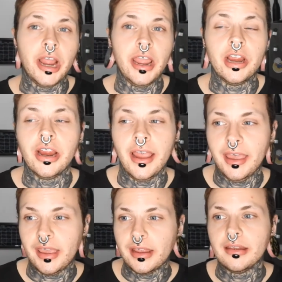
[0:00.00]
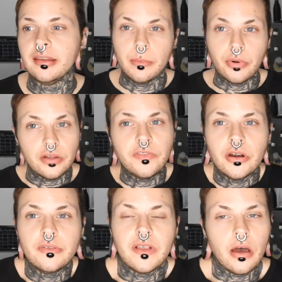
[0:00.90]
hair and my
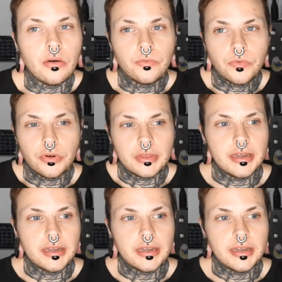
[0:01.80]
boyfriend is out for